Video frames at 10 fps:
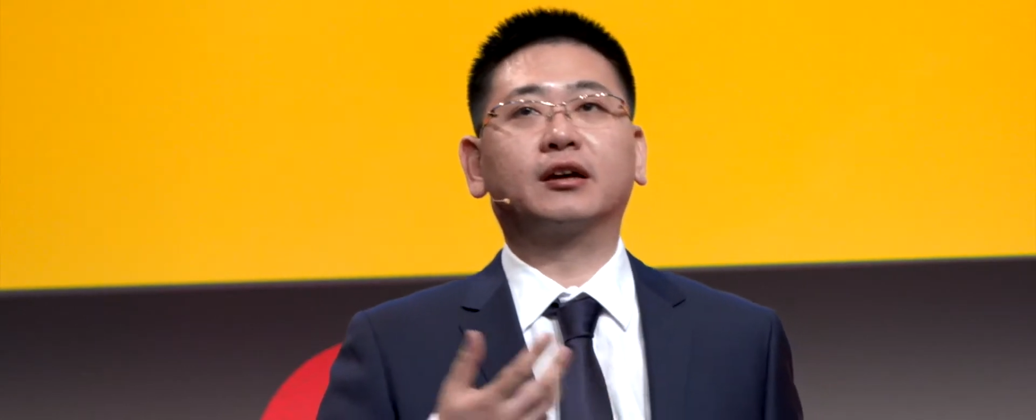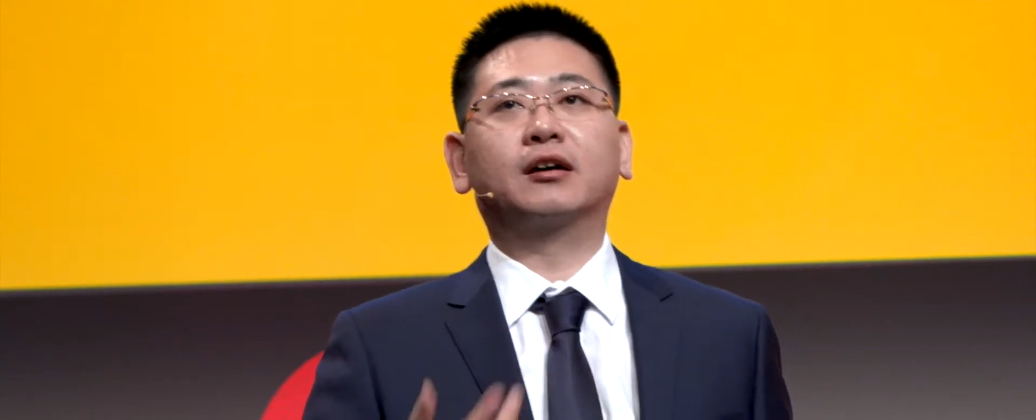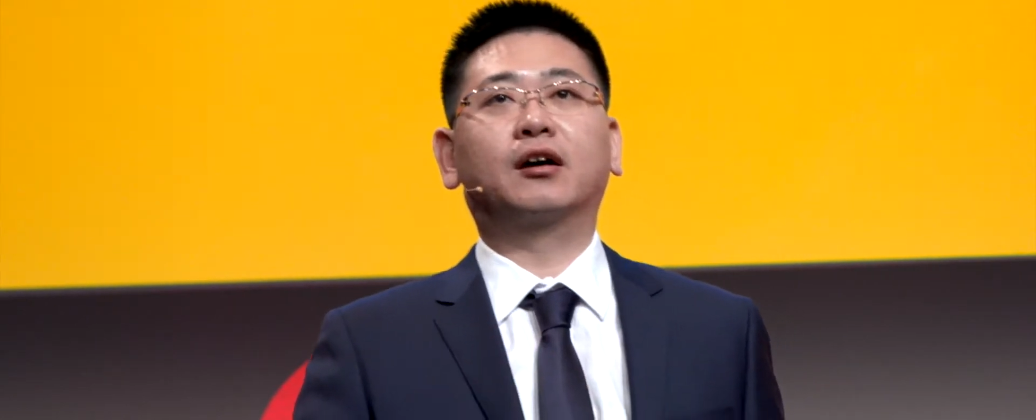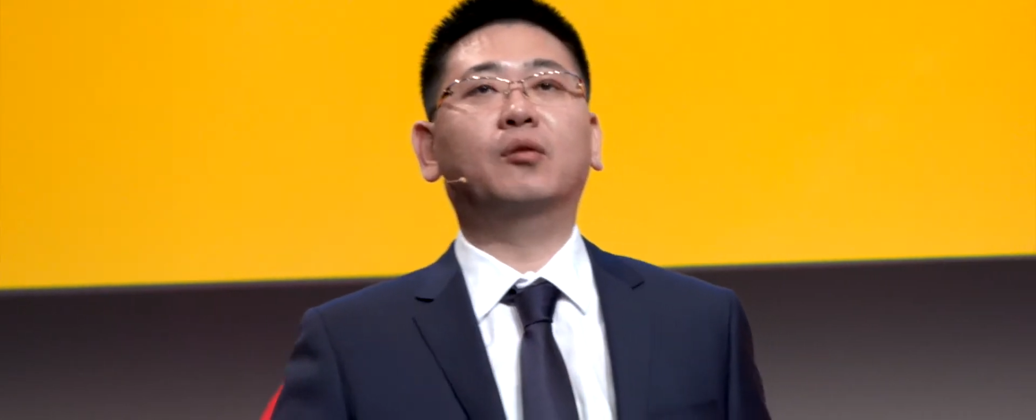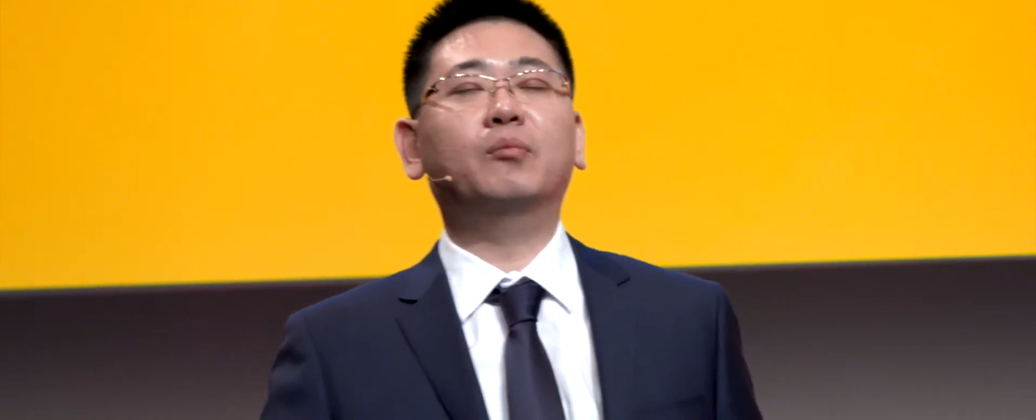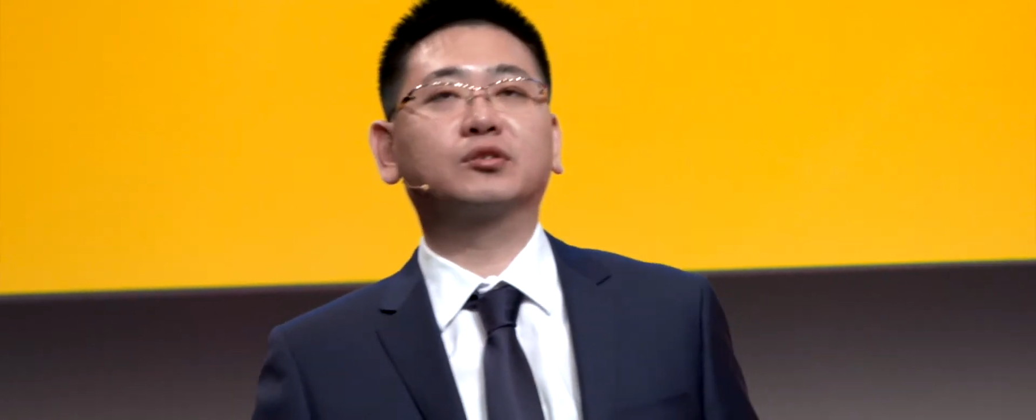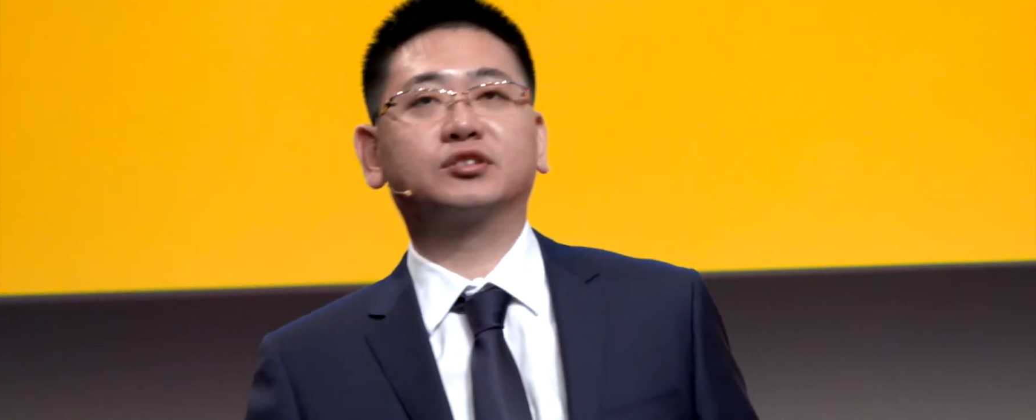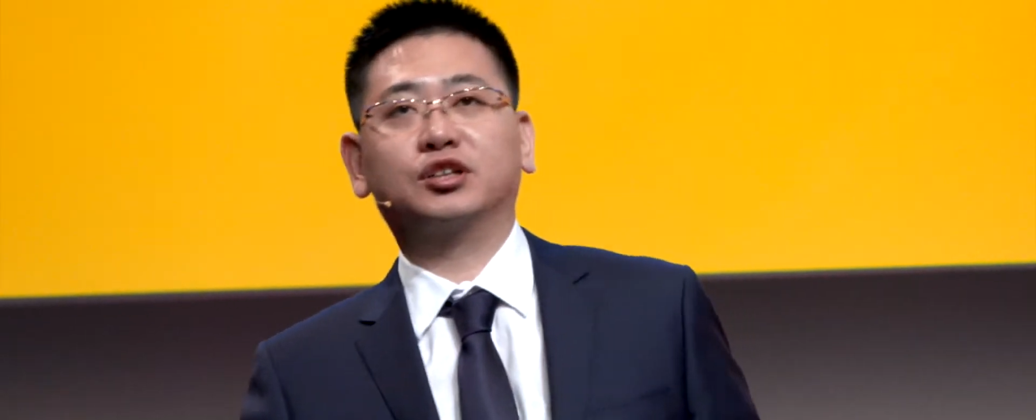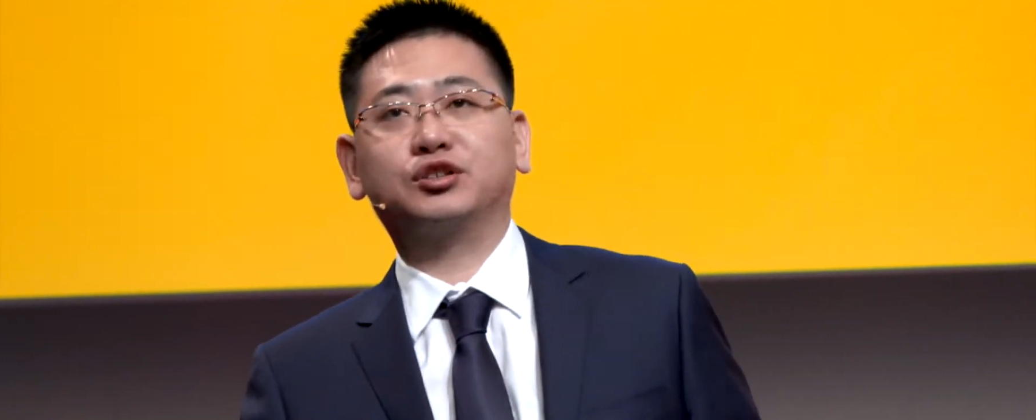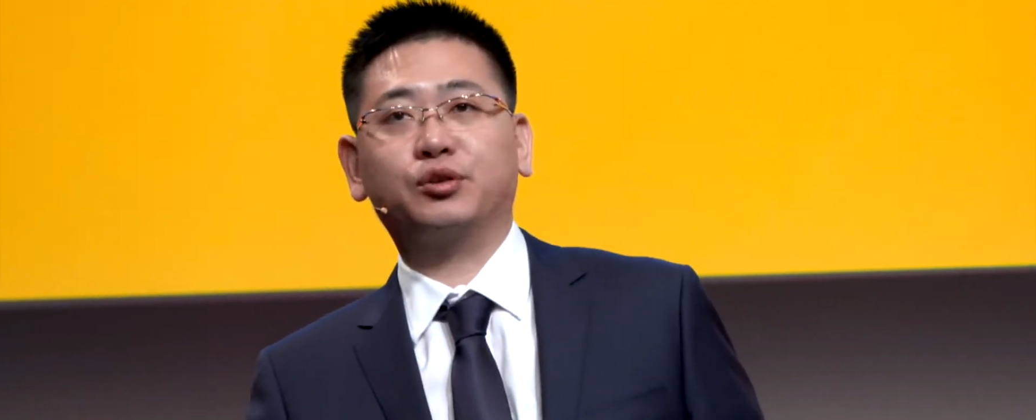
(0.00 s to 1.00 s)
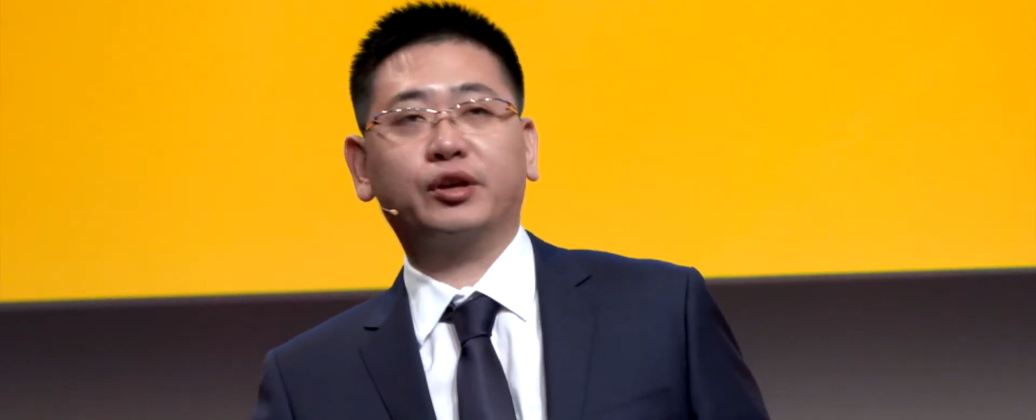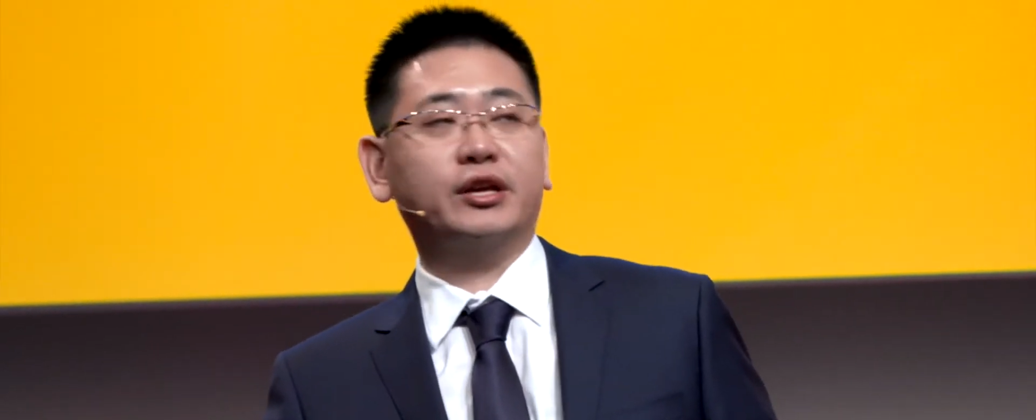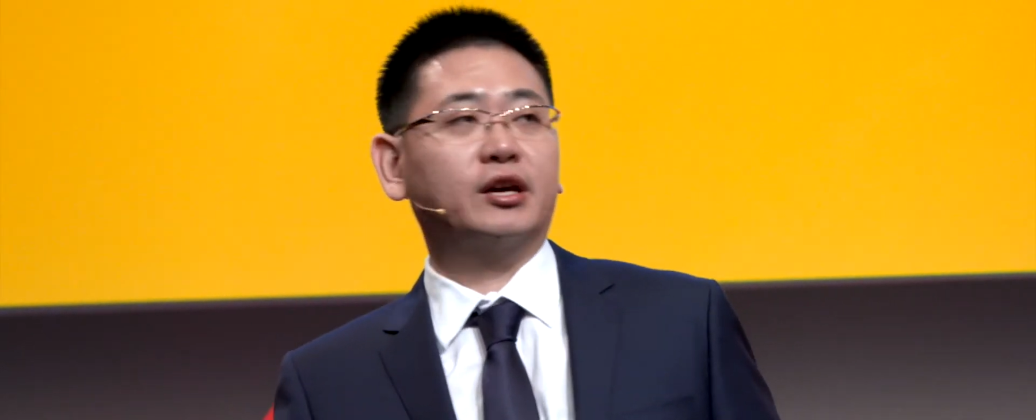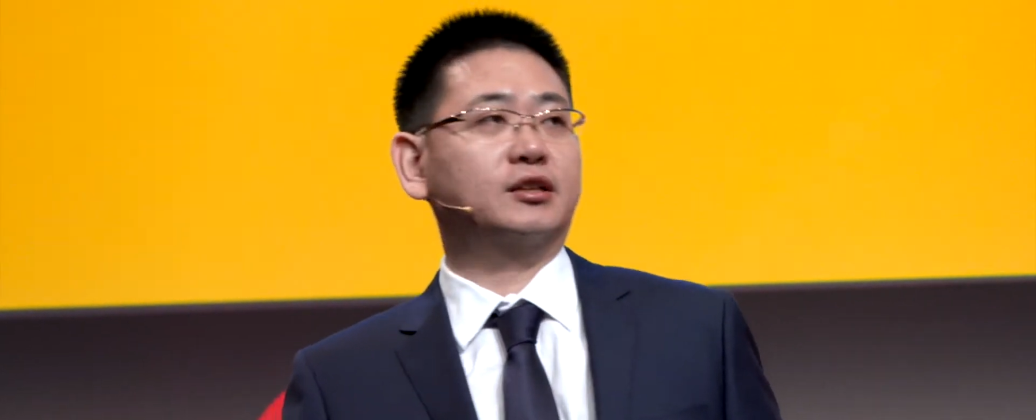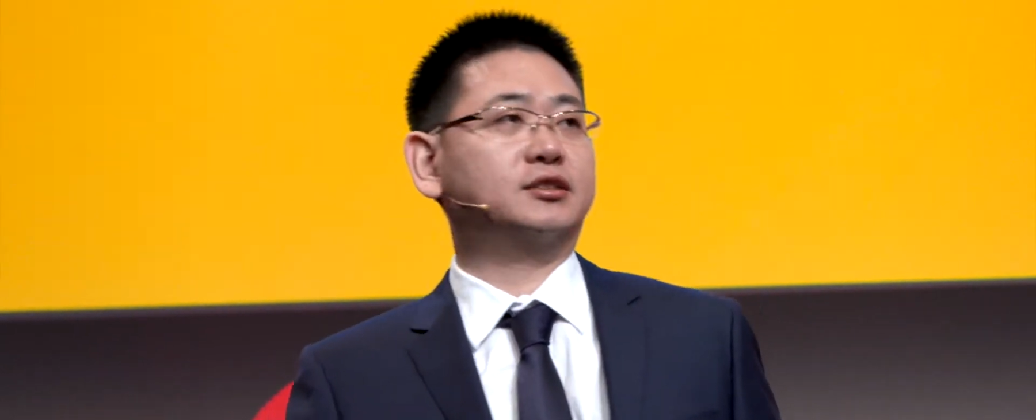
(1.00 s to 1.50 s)
almost 3
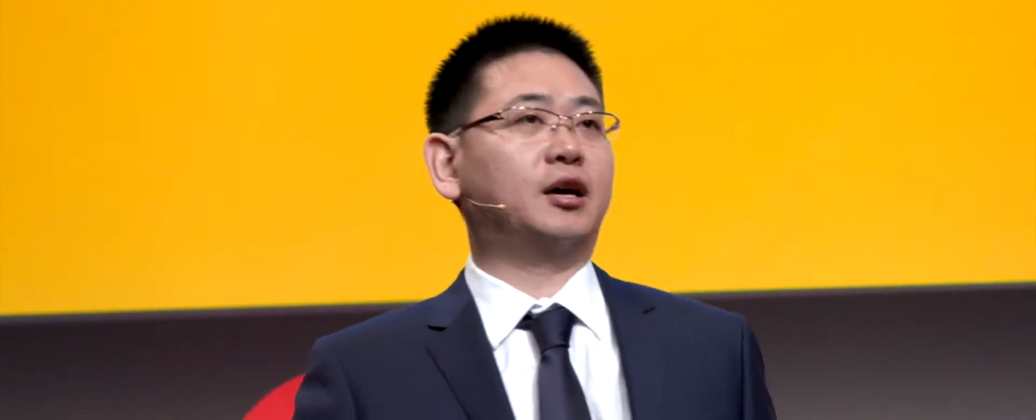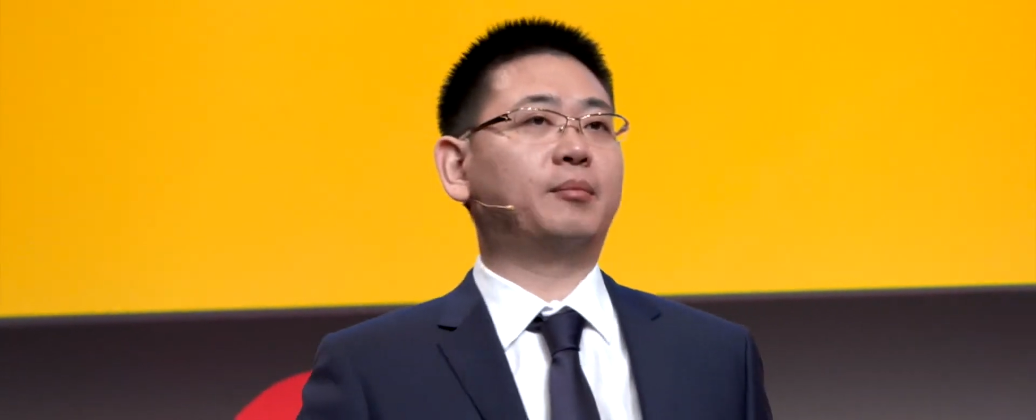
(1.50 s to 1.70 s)
years